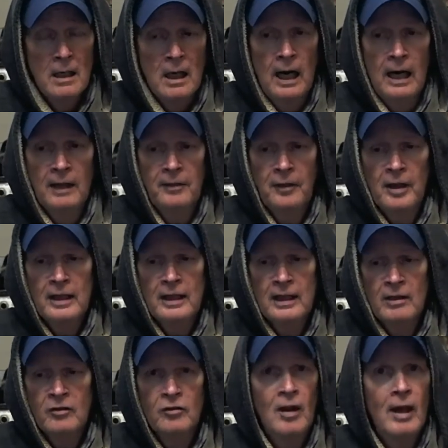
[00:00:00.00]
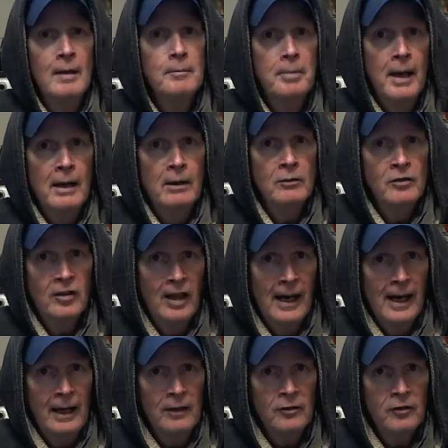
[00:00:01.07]
I think it's 10-pound
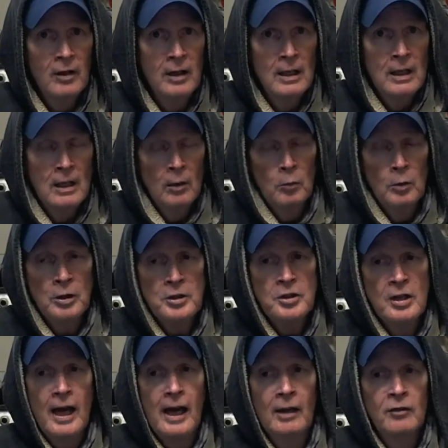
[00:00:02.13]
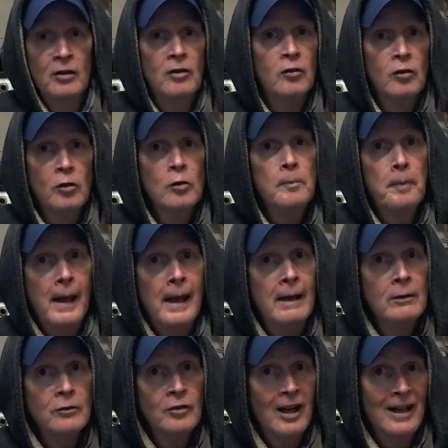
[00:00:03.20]
test, which has a
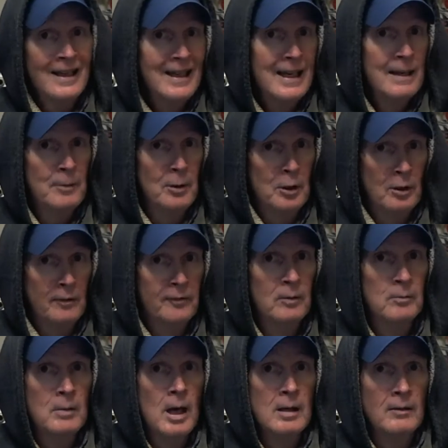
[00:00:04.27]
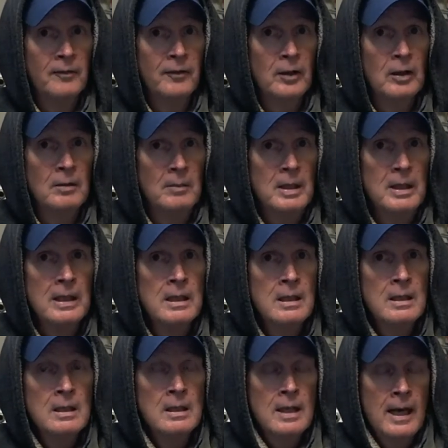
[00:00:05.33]
2-pound diameter for monofilament.
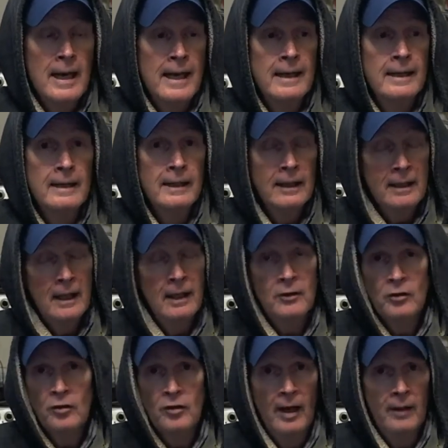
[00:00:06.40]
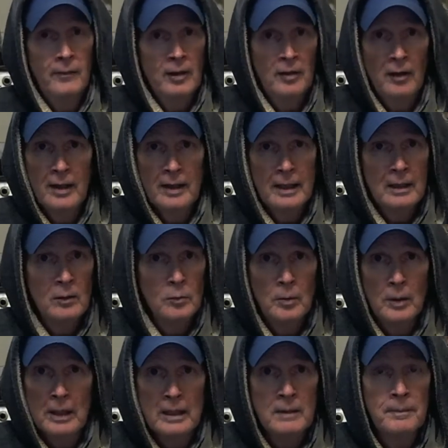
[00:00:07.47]
And he catches everything in
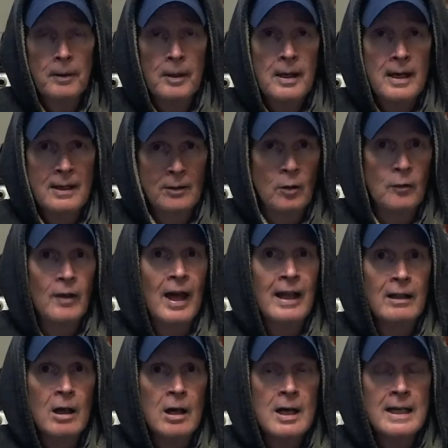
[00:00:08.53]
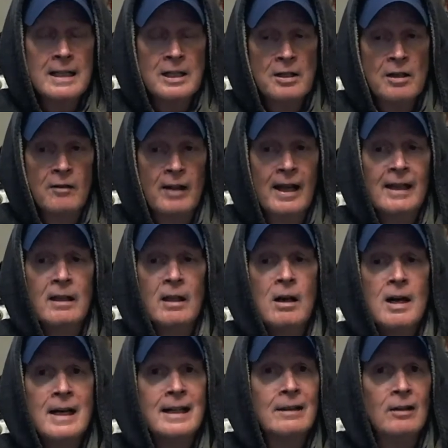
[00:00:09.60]
the pond on that line. So that
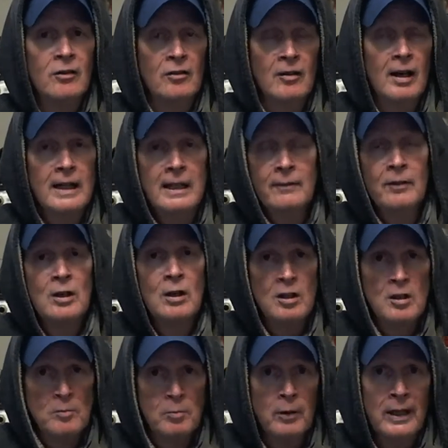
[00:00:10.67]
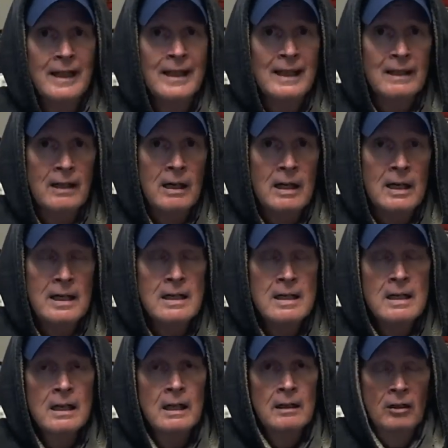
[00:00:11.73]
line does not, even though it's braided line,
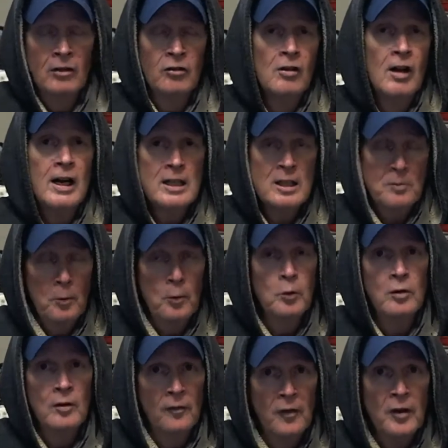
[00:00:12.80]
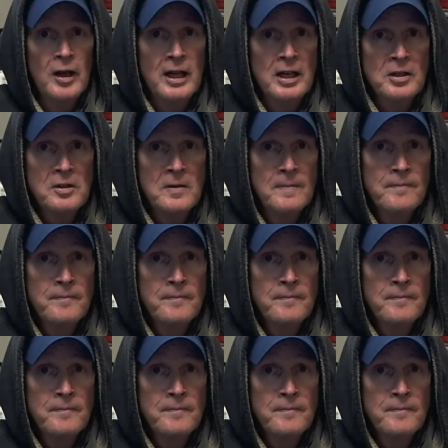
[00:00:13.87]
does not spook the fish.